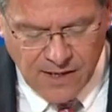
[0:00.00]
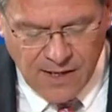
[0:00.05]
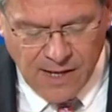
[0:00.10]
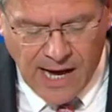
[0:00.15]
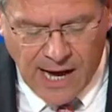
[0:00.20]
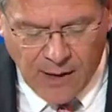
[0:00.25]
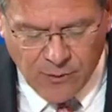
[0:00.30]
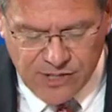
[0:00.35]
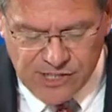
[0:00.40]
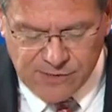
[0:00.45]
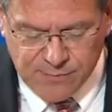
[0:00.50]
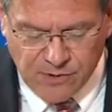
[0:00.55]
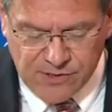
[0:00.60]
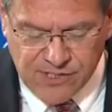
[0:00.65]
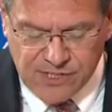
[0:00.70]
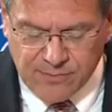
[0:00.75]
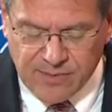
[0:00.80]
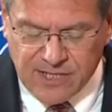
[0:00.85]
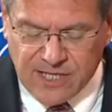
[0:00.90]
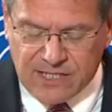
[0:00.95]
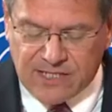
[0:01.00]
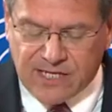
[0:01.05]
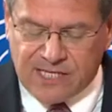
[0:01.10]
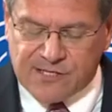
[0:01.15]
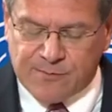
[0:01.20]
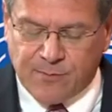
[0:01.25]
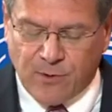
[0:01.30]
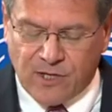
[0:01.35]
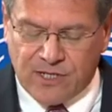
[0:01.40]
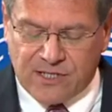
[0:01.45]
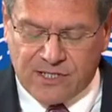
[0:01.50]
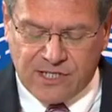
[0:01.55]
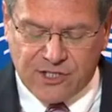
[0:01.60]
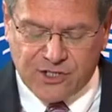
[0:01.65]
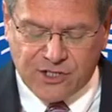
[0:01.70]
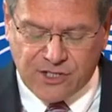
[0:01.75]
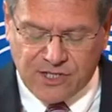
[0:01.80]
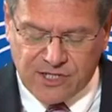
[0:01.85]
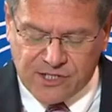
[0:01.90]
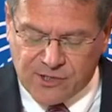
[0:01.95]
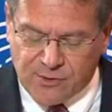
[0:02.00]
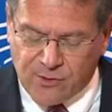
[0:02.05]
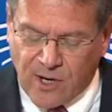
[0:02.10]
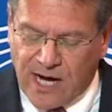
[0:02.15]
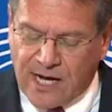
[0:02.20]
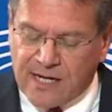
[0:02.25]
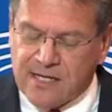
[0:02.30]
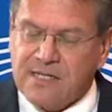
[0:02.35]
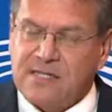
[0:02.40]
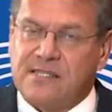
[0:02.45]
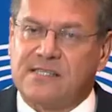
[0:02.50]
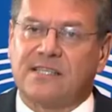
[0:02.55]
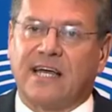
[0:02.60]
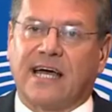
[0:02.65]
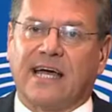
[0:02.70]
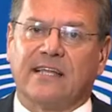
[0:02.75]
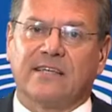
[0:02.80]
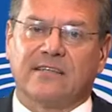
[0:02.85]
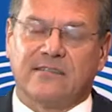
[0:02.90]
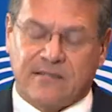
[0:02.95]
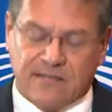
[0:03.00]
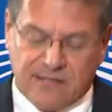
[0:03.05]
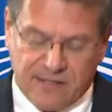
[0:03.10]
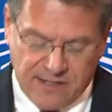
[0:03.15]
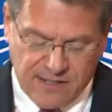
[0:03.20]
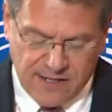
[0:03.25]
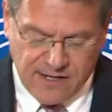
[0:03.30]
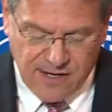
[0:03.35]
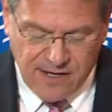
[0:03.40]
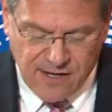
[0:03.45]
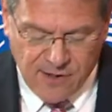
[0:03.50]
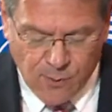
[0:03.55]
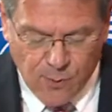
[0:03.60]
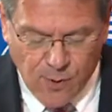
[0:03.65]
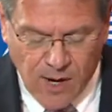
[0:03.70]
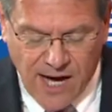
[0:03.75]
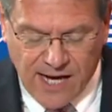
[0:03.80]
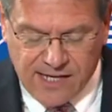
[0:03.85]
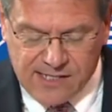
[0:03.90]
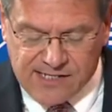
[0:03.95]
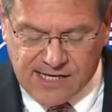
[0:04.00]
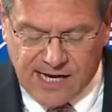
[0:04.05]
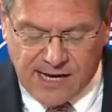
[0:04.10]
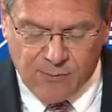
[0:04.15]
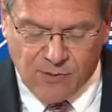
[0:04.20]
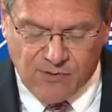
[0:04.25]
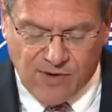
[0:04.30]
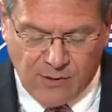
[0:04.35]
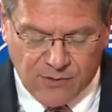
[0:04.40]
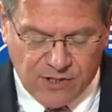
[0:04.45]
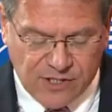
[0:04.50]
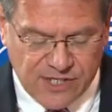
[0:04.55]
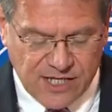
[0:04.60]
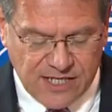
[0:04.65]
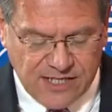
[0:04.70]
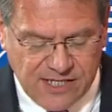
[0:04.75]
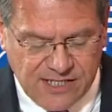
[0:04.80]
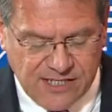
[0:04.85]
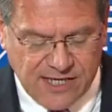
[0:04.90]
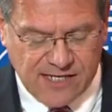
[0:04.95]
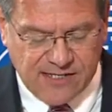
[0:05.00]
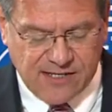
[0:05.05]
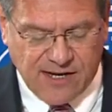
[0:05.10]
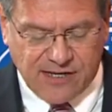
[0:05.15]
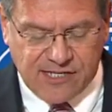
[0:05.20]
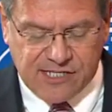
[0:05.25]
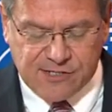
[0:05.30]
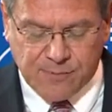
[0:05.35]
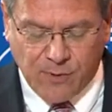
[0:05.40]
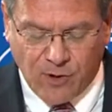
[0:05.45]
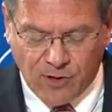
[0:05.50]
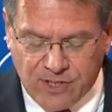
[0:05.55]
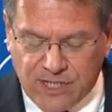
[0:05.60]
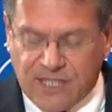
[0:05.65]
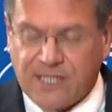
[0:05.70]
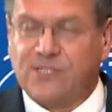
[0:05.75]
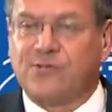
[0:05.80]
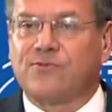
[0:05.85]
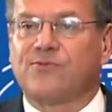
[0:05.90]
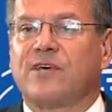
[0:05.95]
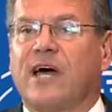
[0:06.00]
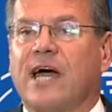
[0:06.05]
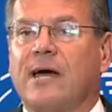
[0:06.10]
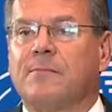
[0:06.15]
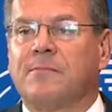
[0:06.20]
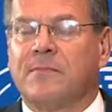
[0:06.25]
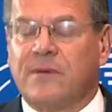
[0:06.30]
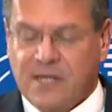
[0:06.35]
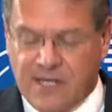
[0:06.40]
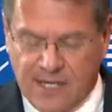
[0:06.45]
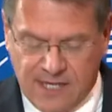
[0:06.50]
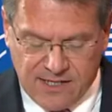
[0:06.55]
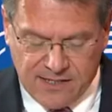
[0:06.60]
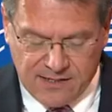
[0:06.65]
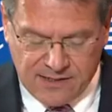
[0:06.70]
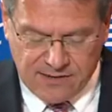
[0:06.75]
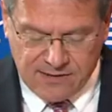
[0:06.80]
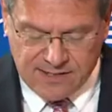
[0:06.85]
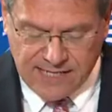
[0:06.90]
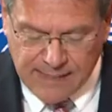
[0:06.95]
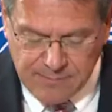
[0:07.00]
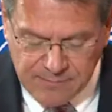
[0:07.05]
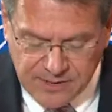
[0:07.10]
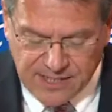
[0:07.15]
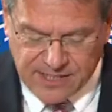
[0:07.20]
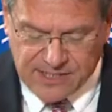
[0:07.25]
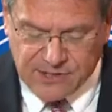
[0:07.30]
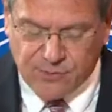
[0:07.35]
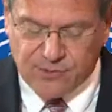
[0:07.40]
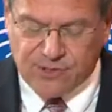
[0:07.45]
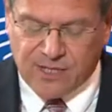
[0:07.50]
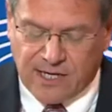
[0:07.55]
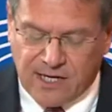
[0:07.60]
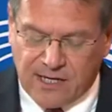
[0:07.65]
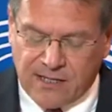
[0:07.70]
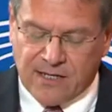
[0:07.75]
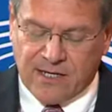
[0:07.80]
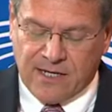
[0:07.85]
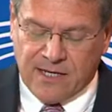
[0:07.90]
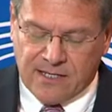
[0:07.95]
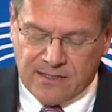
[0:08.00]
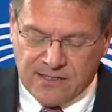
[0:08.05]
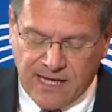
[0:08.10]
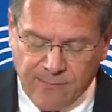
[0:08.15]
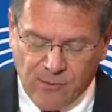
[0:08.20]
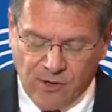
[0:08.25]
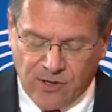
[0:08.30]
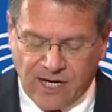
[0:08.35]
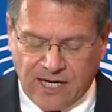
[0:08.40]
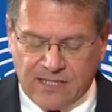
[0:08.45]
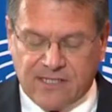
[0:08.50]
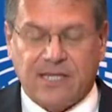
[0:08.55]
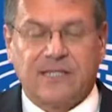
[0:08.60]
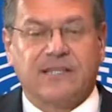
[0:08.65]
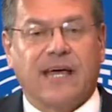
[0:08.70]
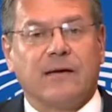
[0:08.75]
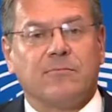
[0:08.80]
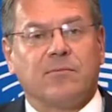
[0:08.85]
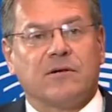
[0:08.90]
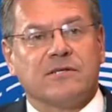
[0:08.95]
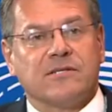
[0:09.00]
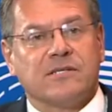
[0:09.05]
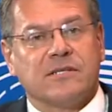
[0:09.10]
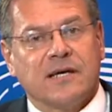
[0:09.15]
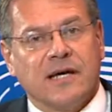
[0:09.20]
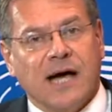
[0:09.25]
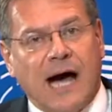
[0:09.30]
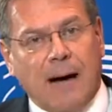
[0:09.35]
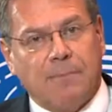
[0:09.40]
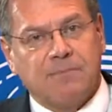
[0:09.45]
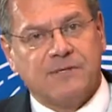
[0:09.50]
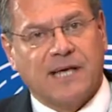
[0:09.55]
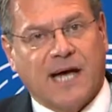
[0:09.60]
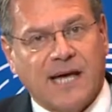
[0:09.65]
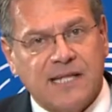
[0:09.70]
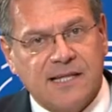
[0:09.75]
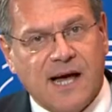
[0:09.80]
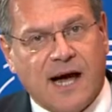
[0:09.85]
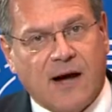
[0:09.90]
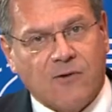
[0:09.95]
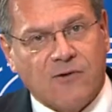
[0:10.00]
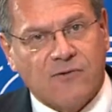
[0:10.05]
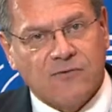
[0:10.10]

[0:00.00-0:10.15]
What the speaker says: Our responsibility as politicians is to understand why some of our citizens are responding to them, tempted to turn democratic tables upside down.